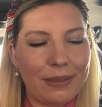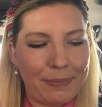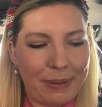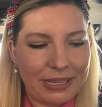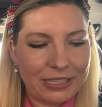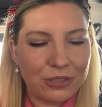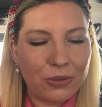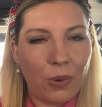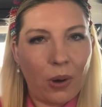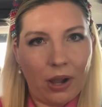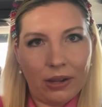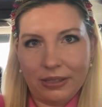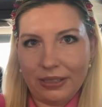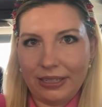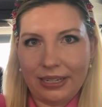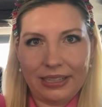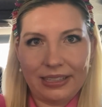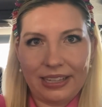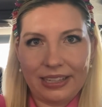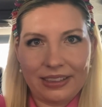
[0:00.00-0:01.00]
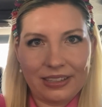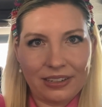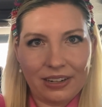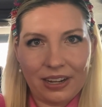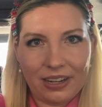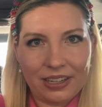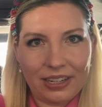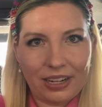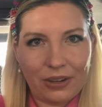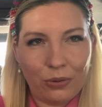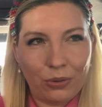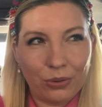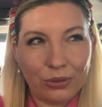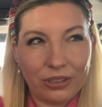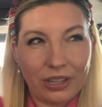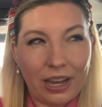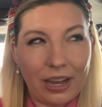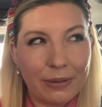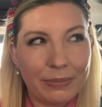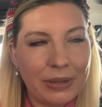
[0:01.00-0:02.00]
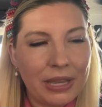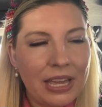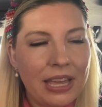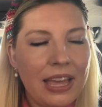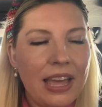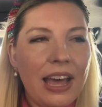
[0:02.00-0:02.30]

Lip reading: the best quality, like they're not going to hold up.